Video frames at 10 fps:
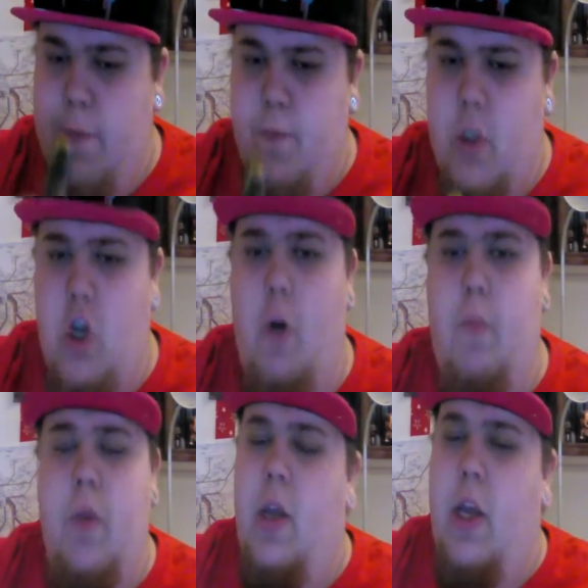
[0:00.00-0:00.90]

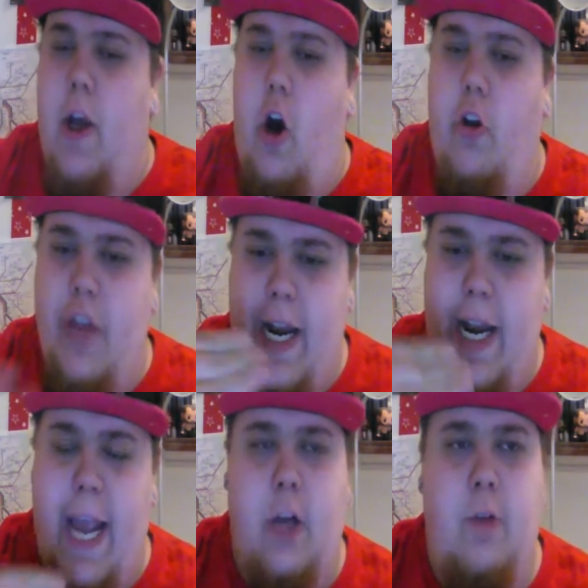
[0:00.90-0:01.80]
So on the
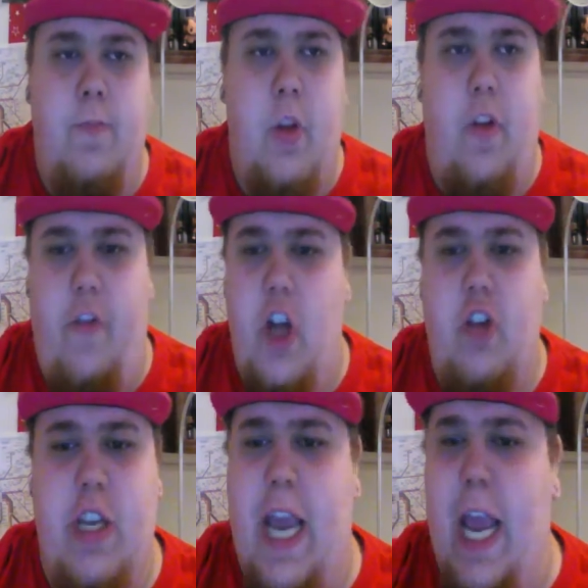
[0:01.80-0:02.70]
inhale,
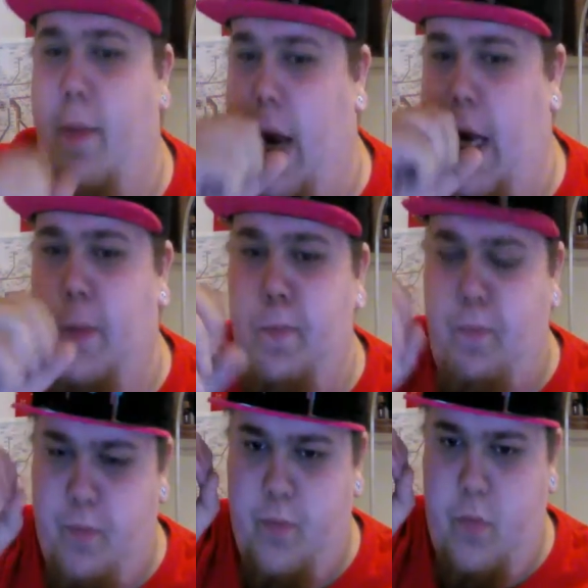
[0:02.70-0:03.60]
first hit by
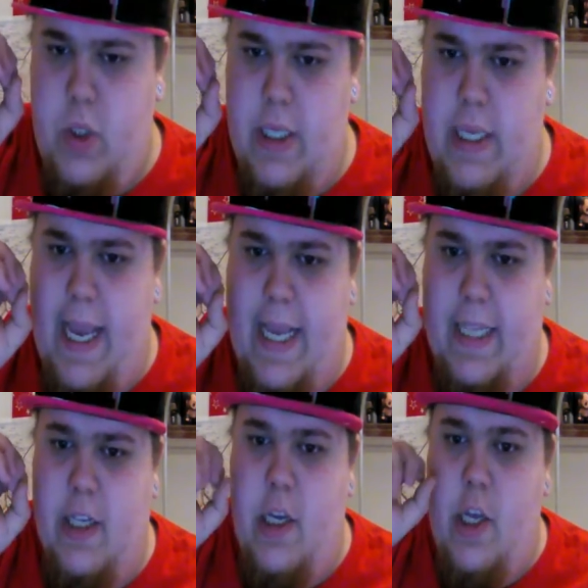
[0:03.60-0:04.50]

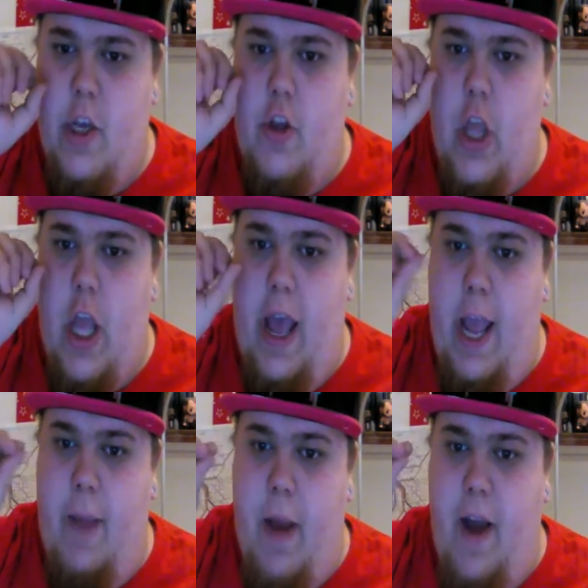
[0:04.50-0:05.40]
is
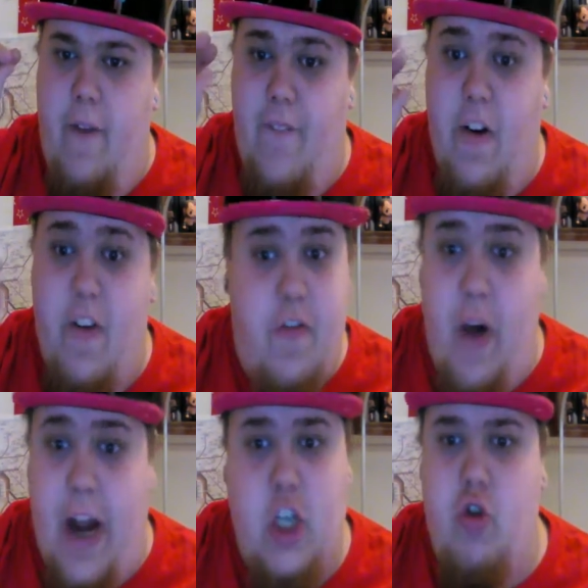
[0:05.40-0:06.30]
a very
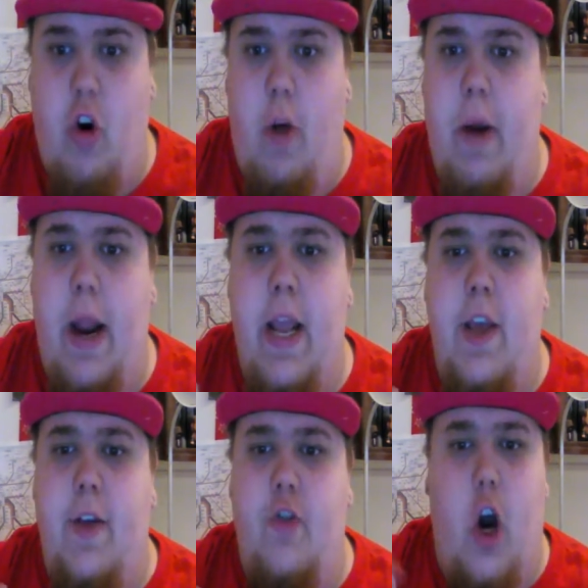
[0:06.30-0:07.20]
fresh strawberry,
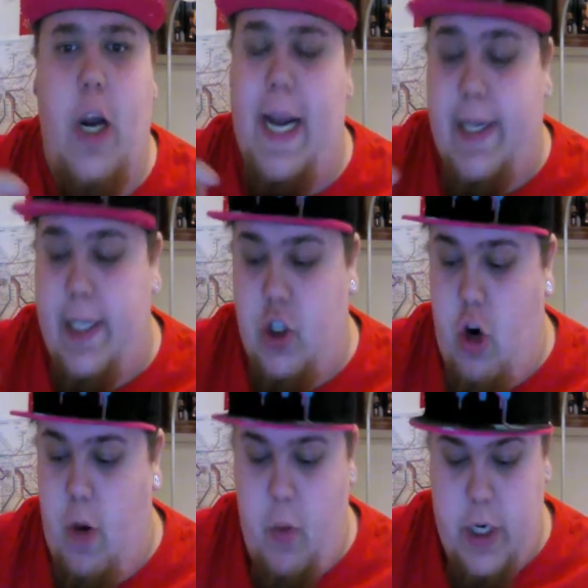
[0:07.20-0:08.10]
not a candied
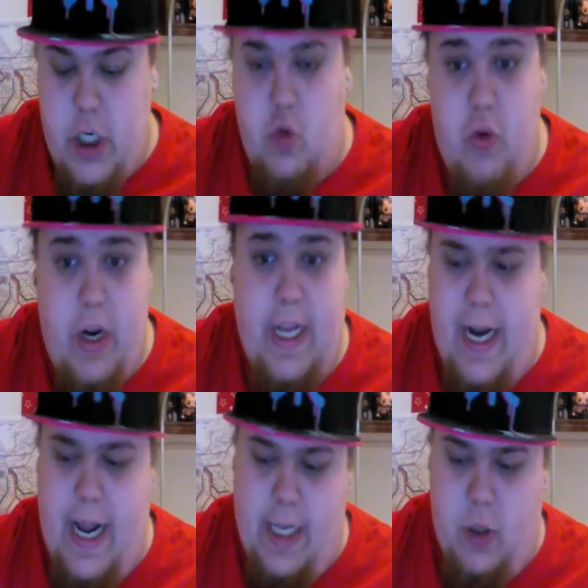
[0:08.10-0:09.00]
strawberry, which is really
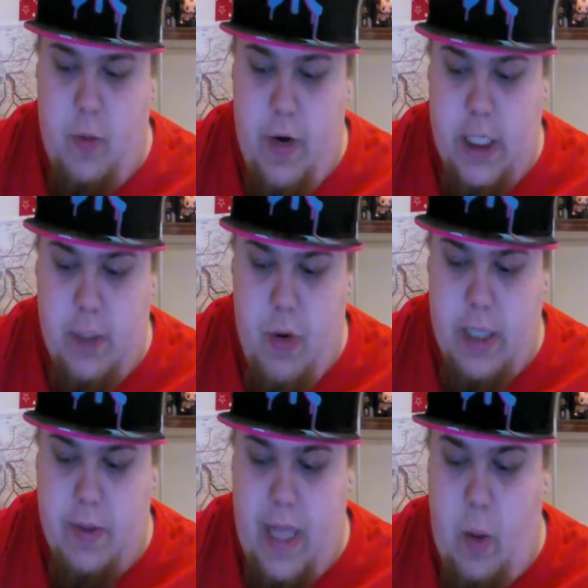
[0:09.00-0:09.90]
nice. I'm really
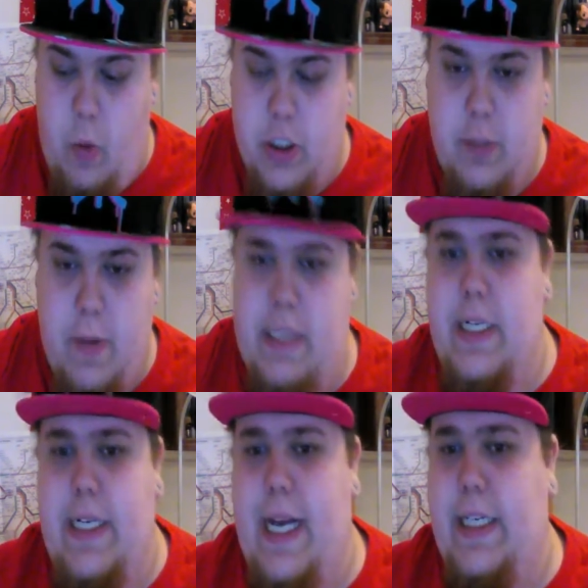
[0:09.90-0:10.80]
surprised about that. I was
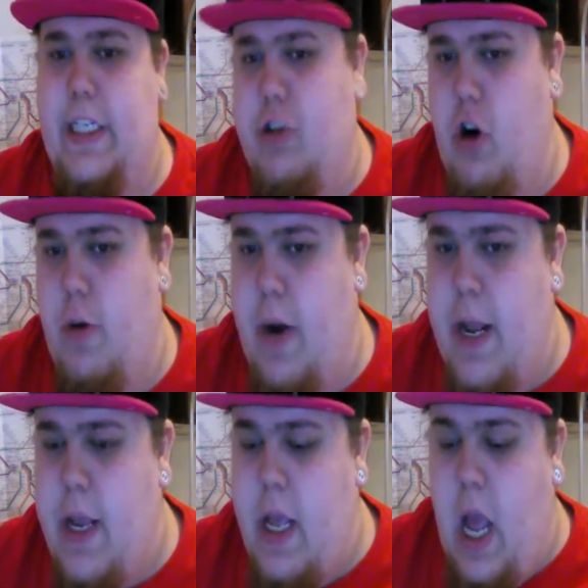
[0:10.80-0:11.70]
expecting a candied strawberry.
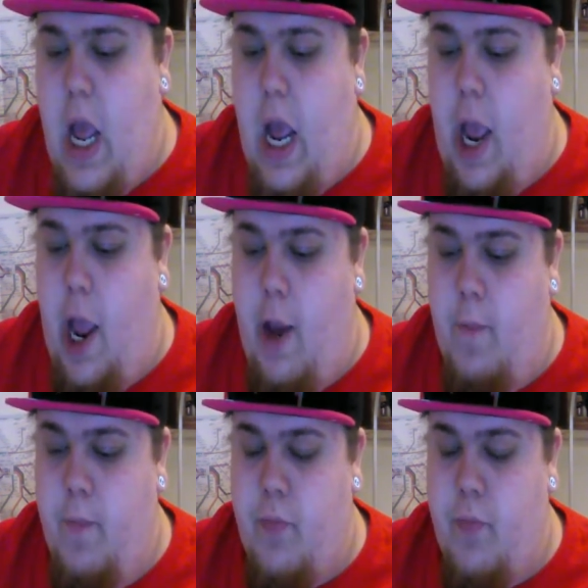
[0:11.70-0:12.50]
Then